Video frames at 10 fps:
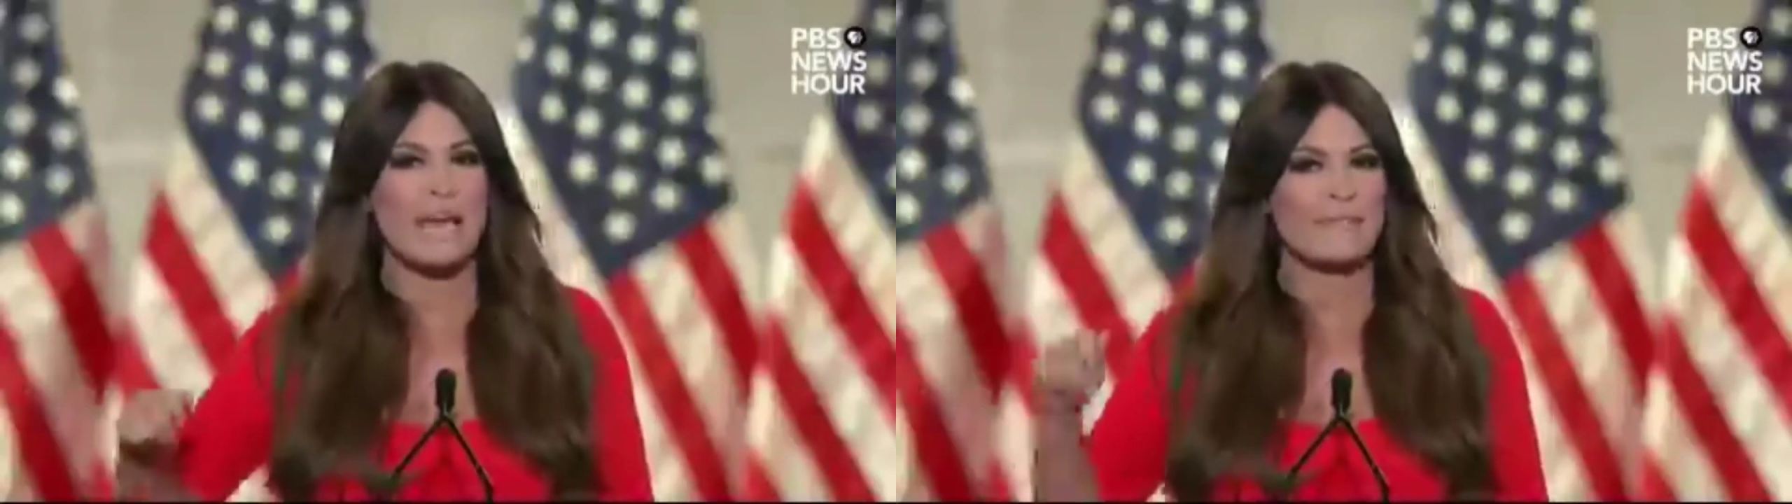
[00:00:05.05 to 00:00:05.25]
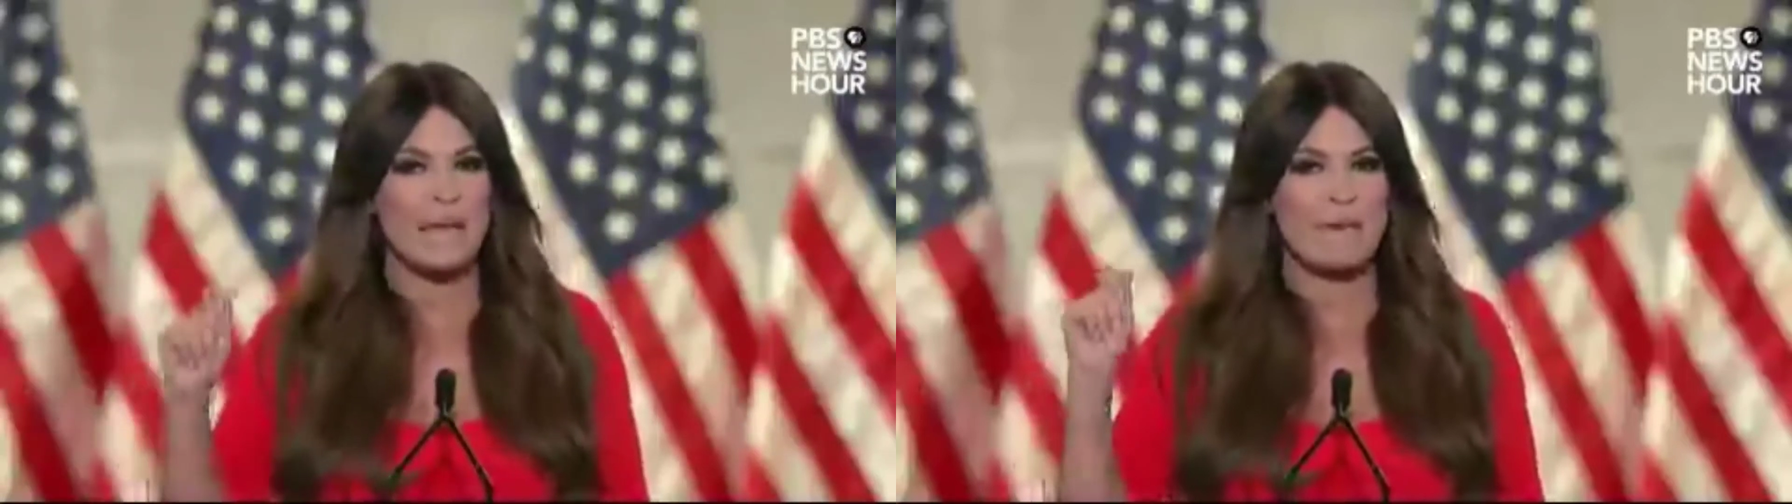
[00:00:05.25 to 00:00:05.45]

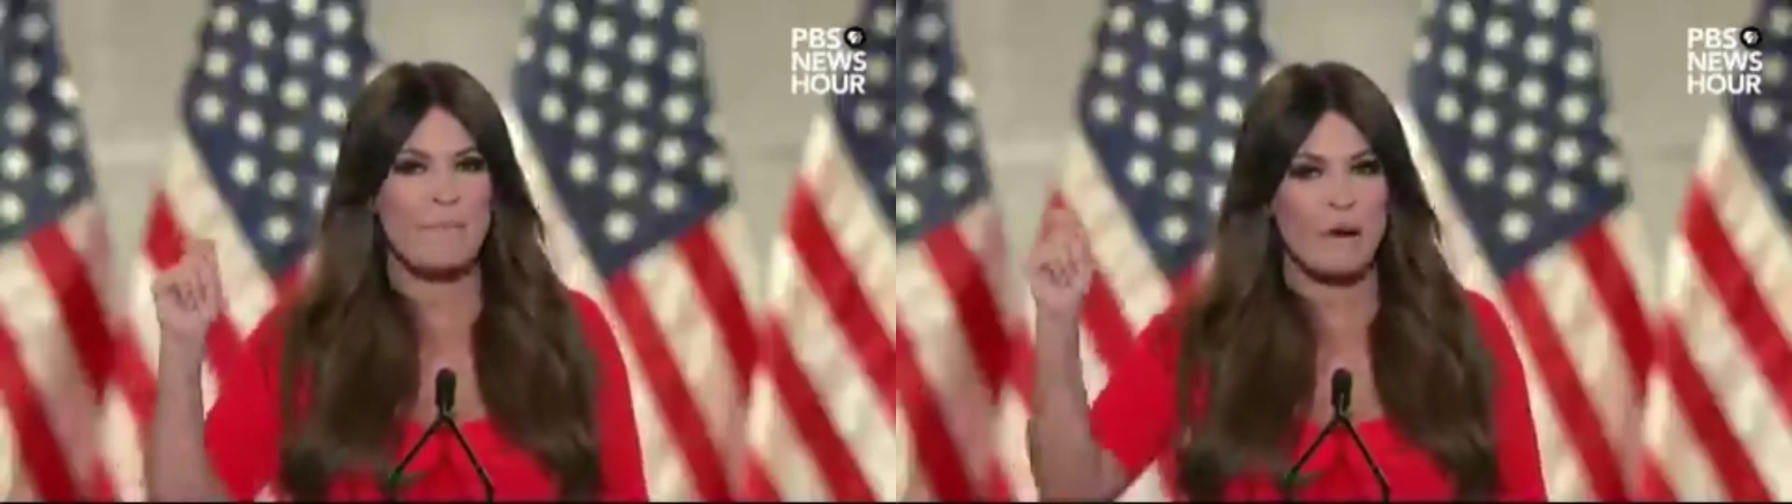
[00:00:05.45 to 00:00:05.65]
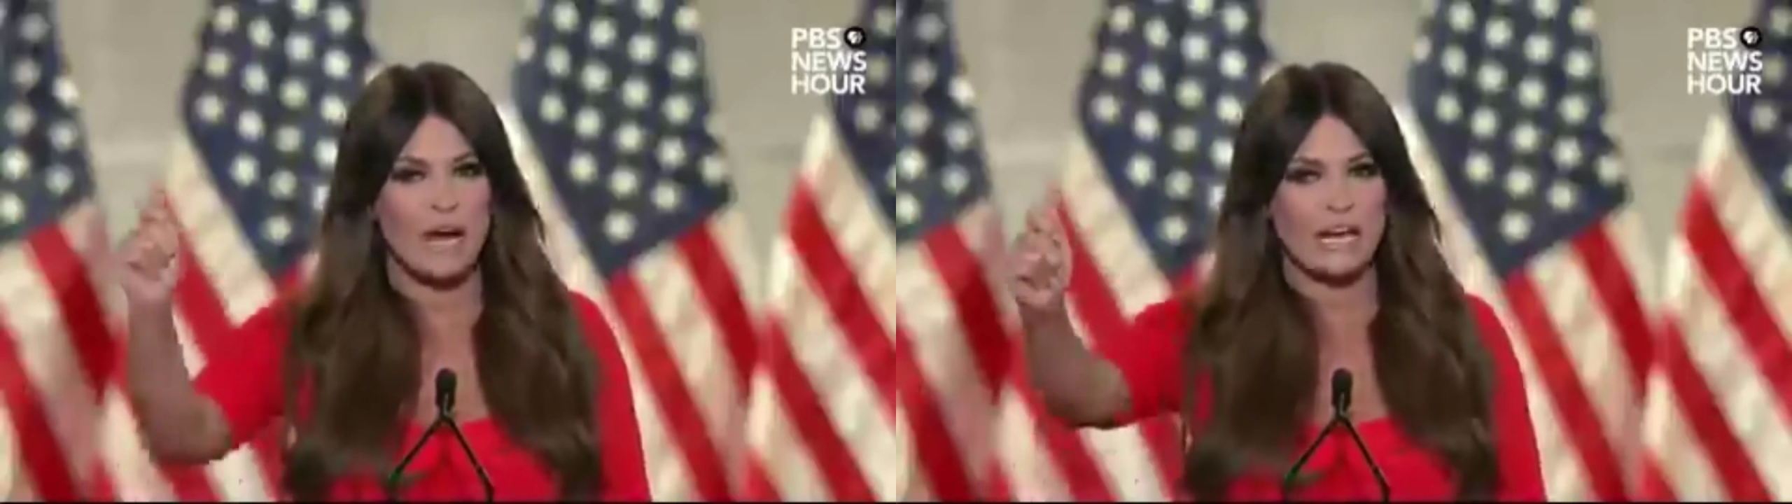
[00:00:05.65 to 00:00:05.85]
and the
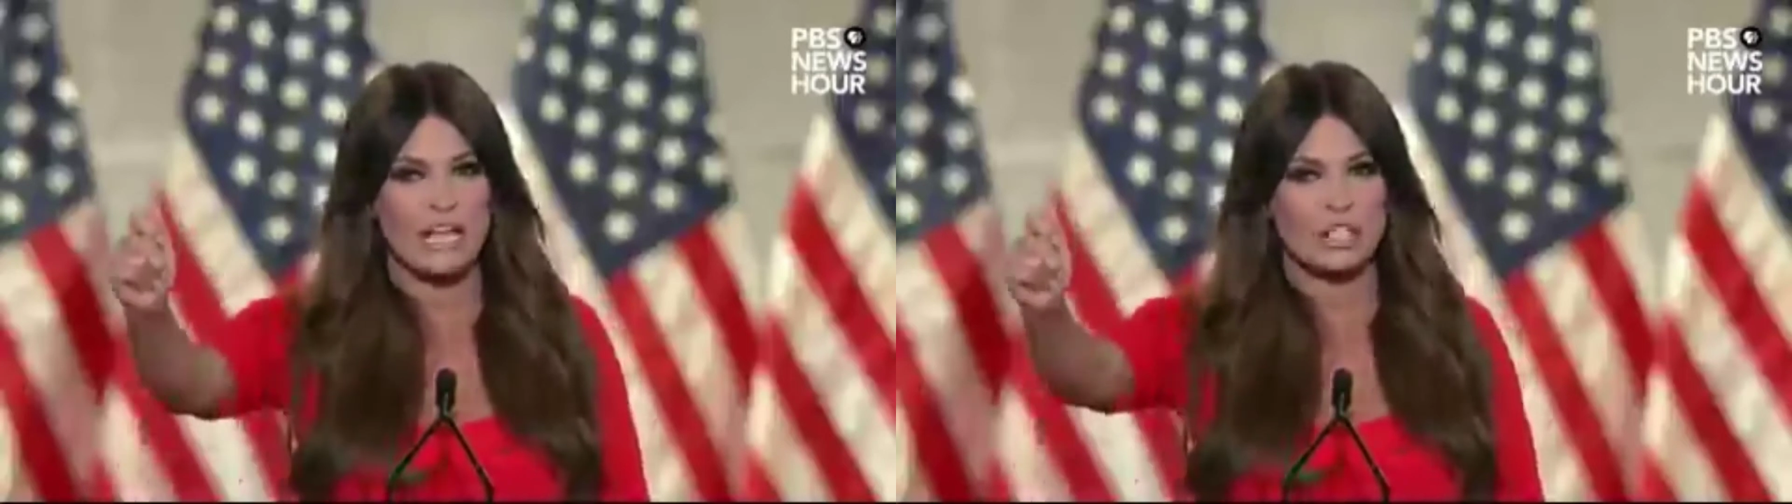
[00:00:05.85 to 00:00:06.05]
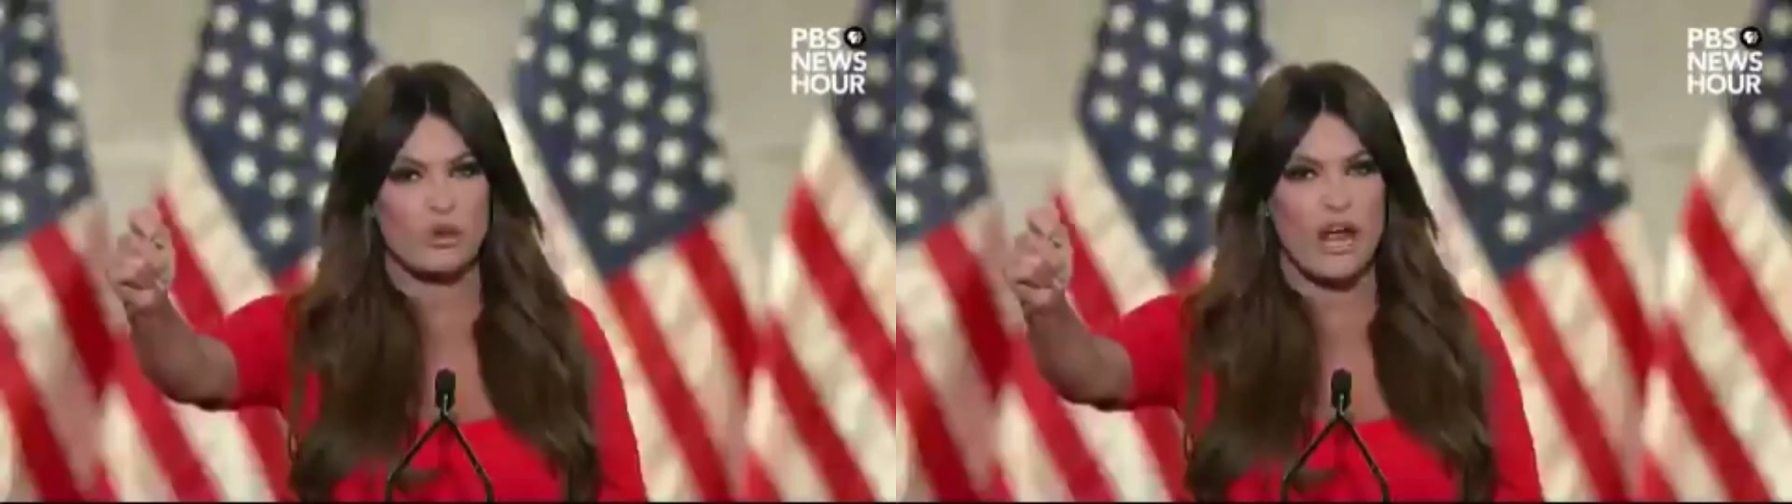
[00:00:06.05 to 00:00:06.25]

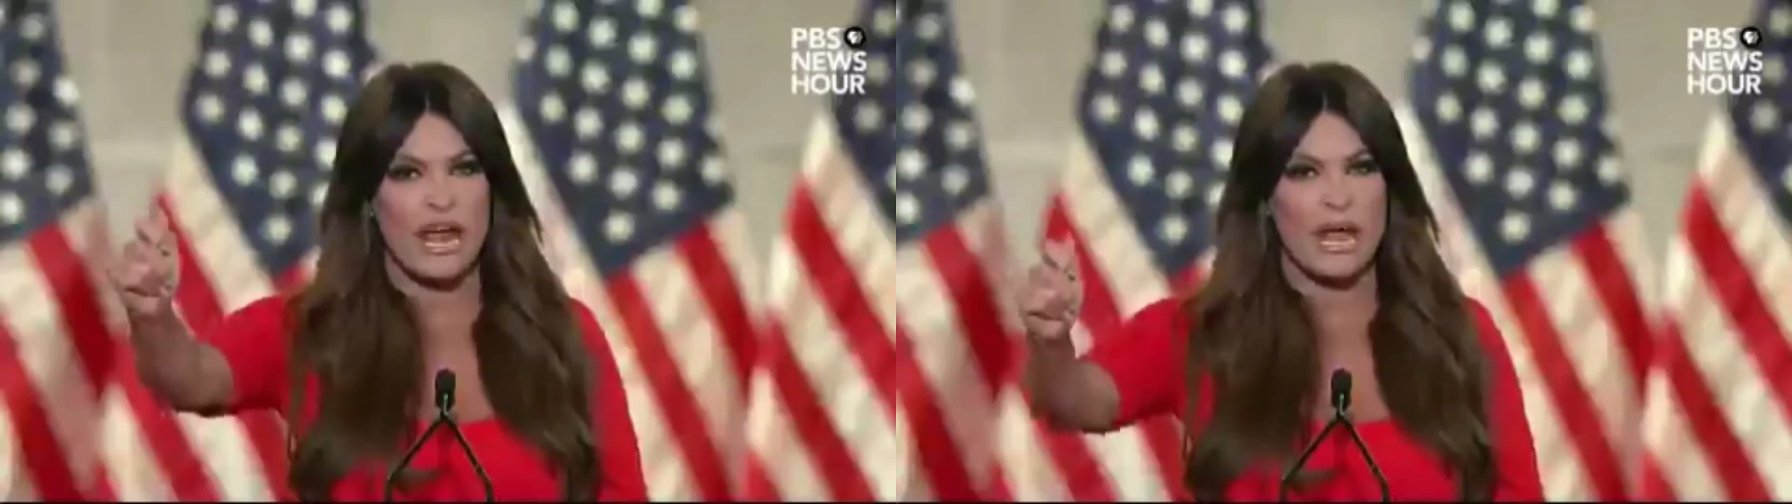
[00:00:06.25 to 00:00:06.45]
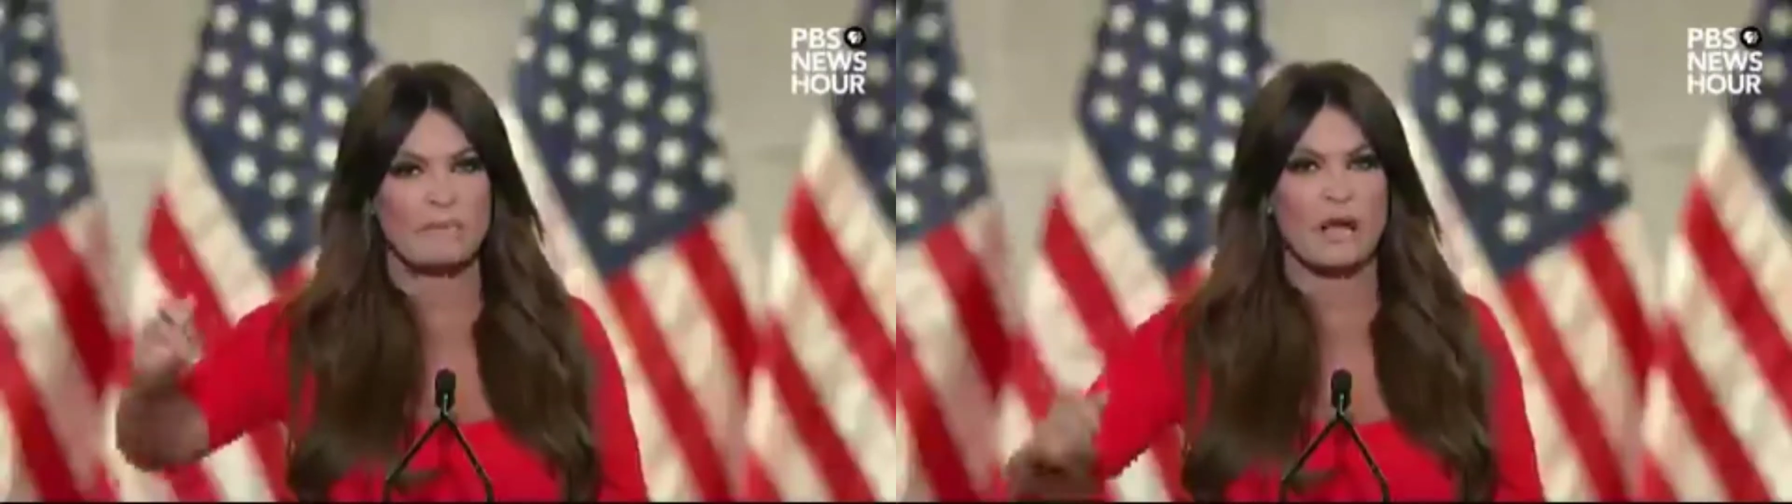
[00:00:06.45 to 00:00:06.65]
American
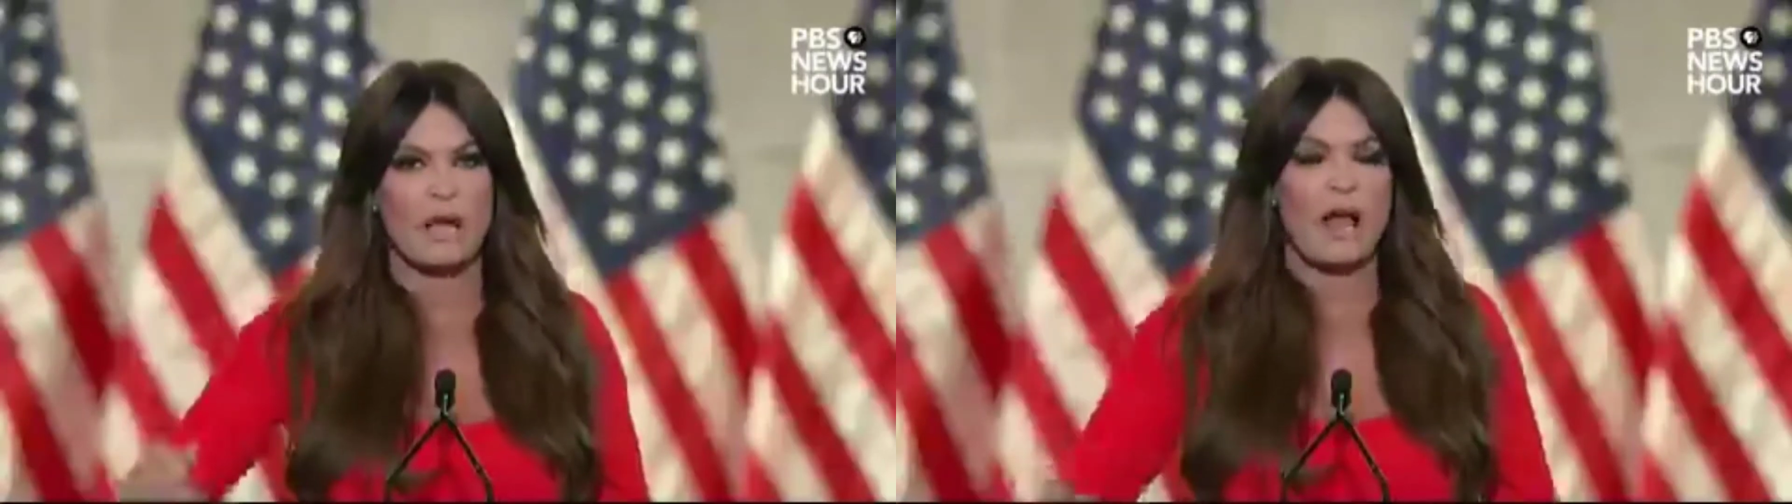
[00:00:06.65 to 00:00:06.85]
dream,